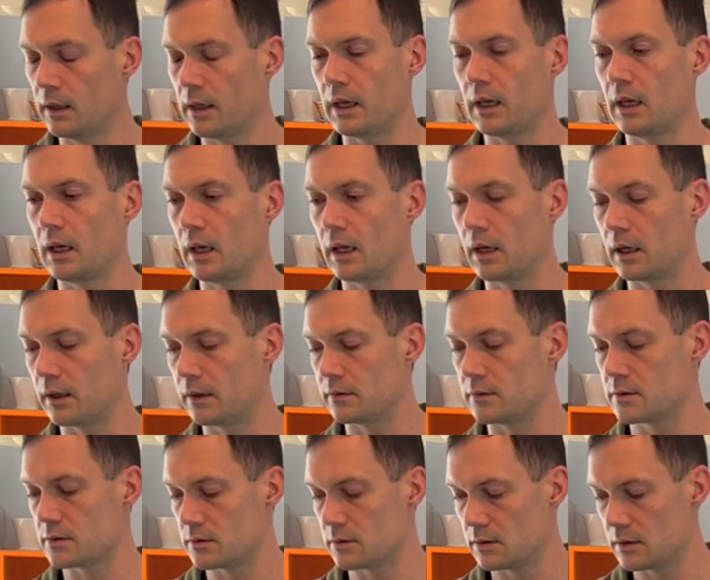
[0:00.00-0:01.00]

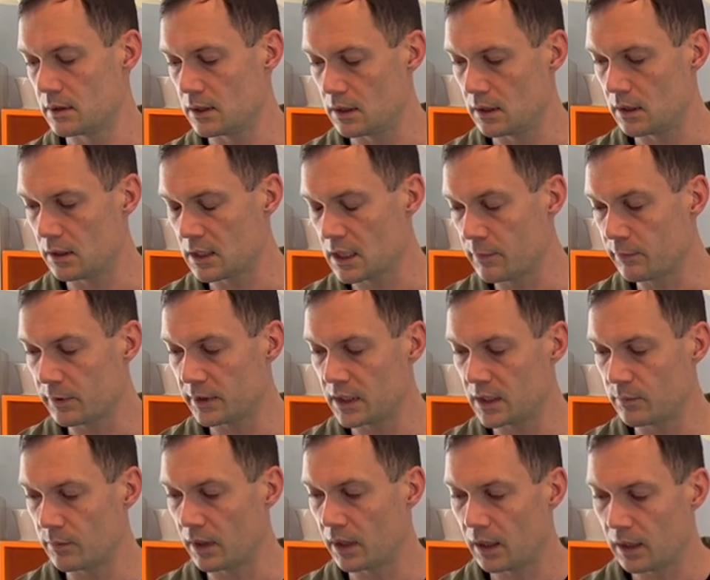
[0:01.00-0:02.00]
and the
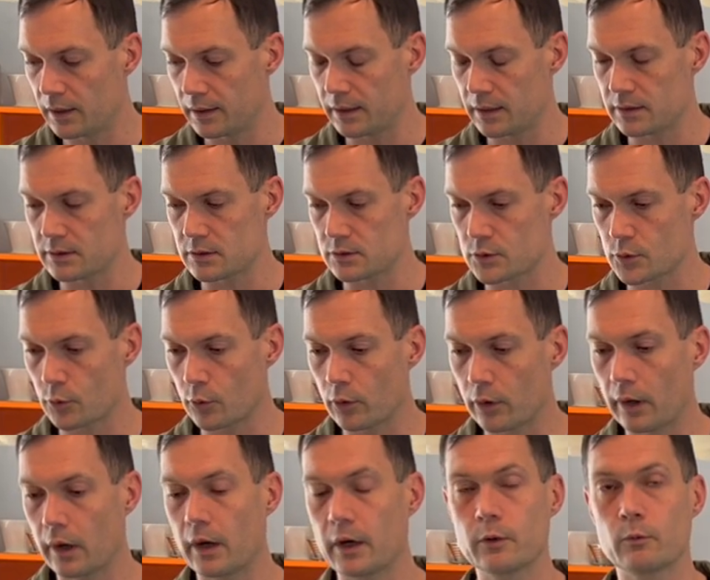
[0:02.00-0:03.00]
company behind
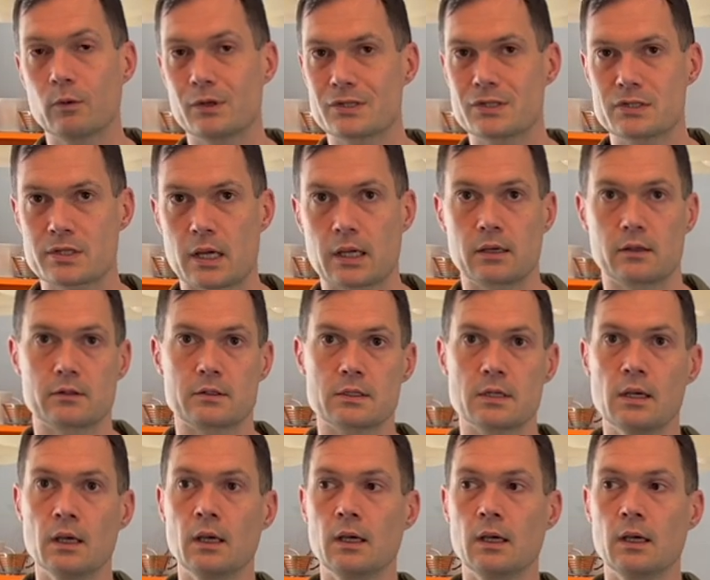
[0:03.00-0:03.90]
Toron was second.